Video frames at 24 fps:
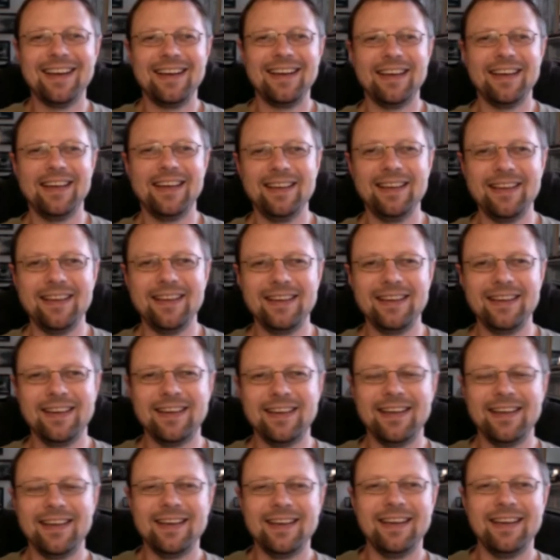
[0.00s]
He
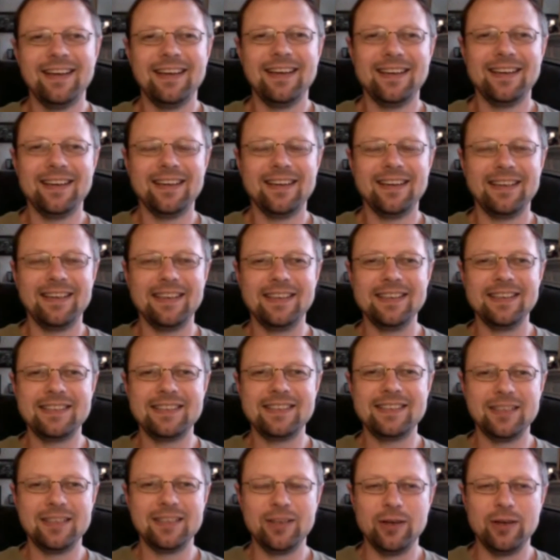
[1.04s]
is
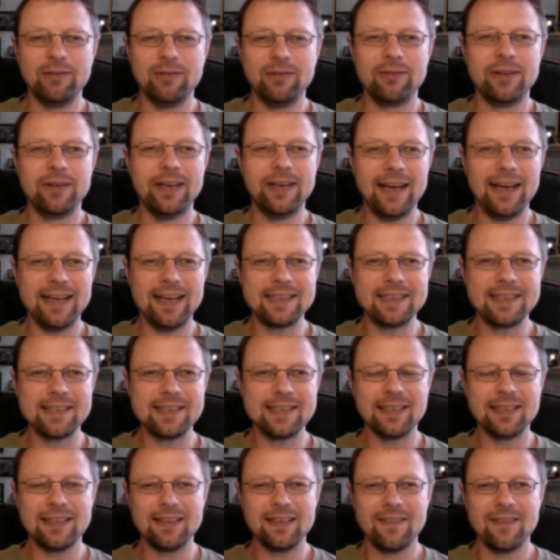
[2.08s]
a
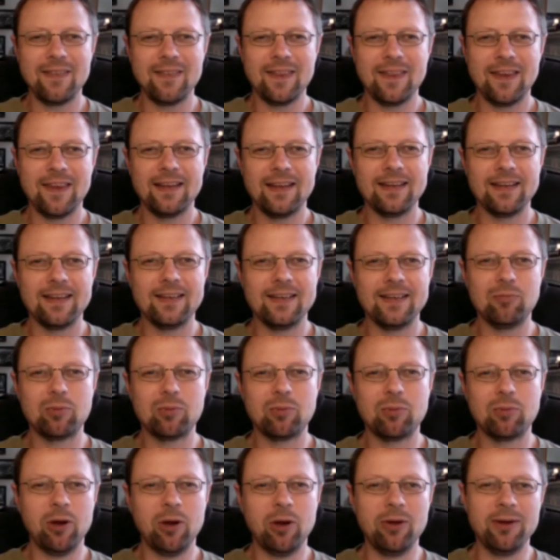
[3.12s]
fantastic
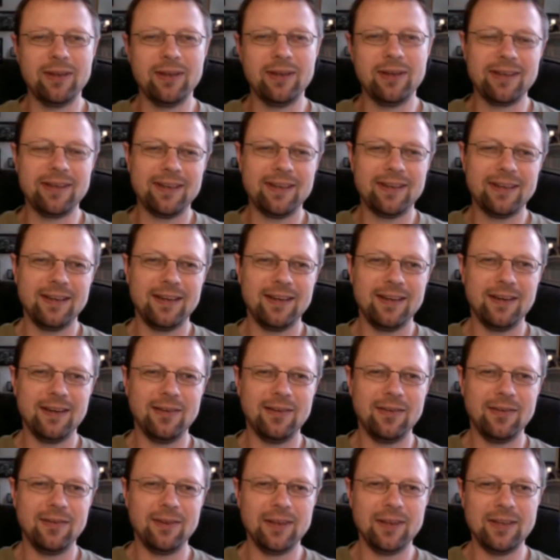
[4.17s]
proponent
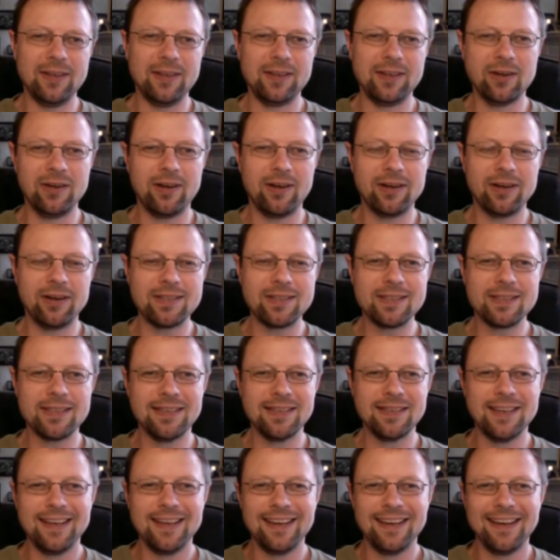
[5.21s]
of the internal arts
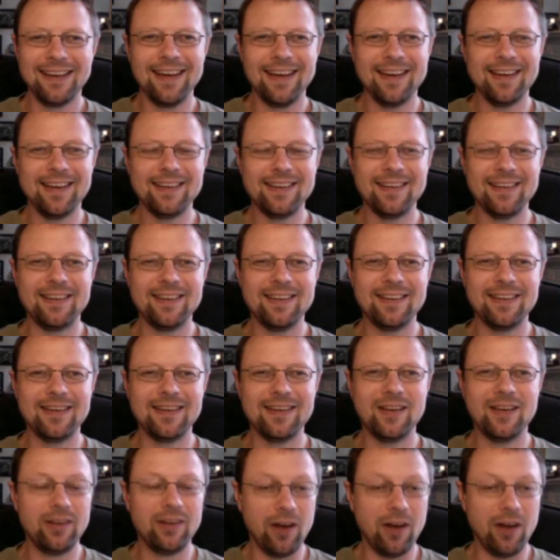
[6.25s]
and
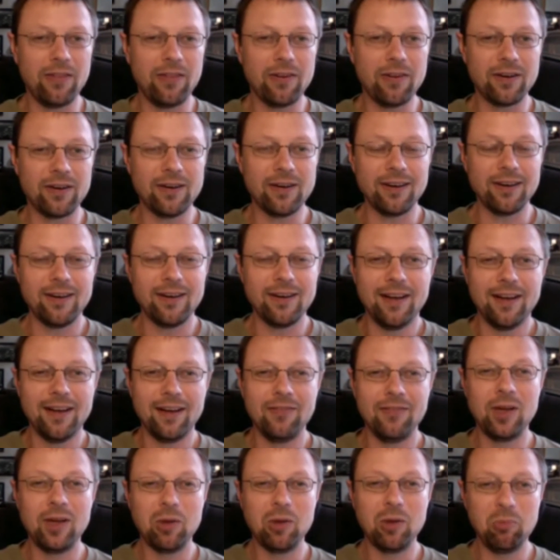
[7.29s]
an author of
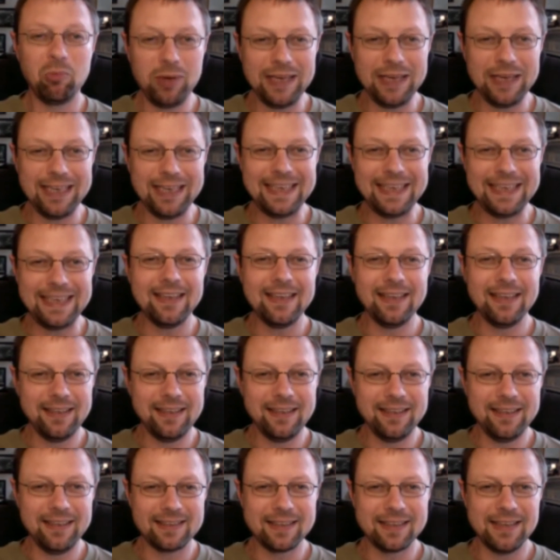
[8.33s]
the Complete
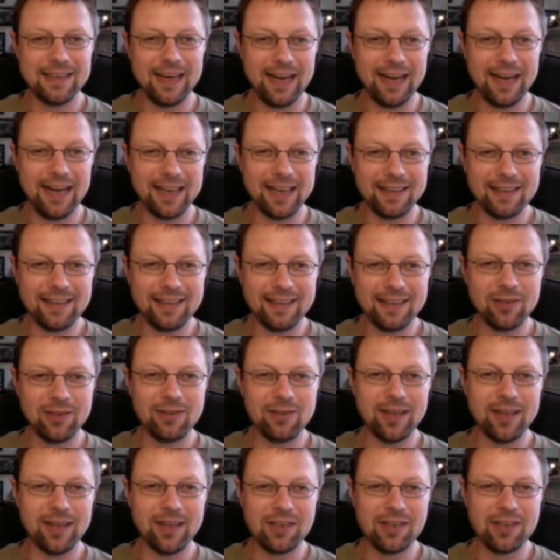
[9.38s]
Idiot's Guide to
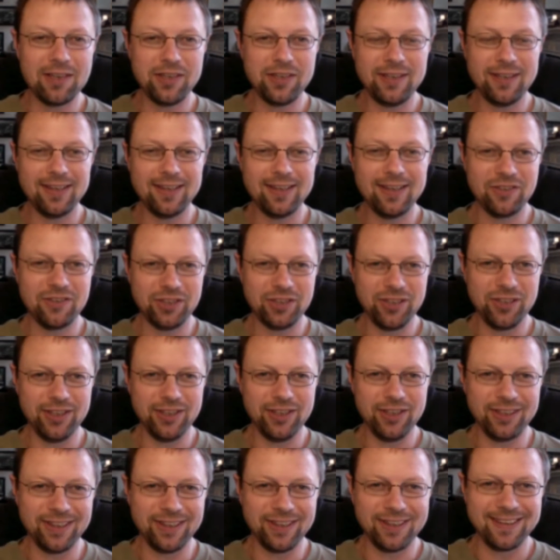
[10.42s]
Tai Chi and
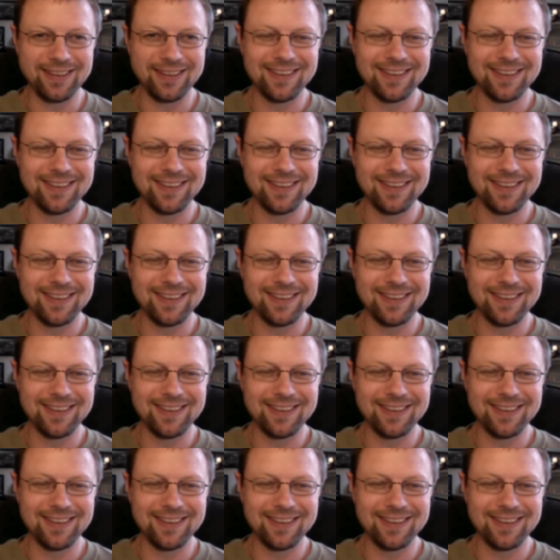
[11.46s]
Qigong.